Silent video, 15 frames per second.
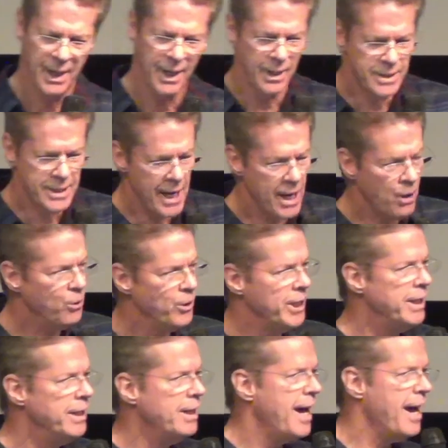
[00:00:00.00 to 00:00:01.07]

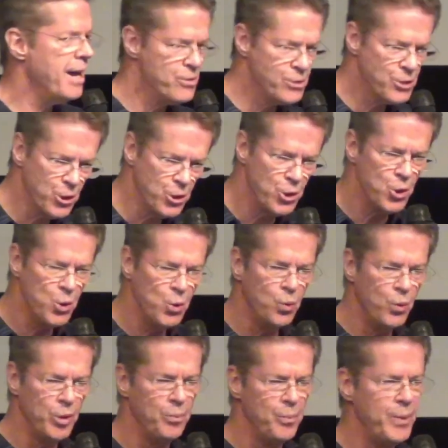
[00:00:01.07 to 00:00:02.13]
Integrity has to do
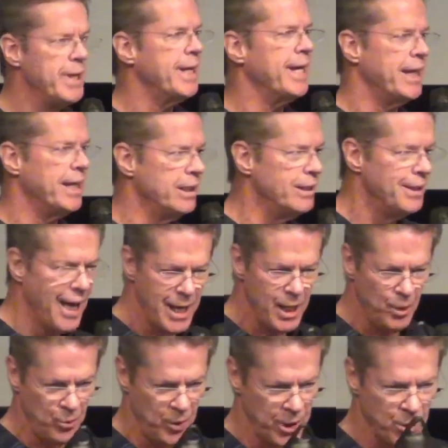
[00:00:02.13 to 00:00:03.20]
with being in
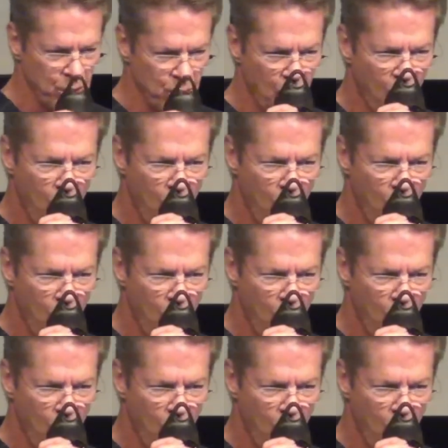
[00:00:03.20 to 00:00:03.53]
alignment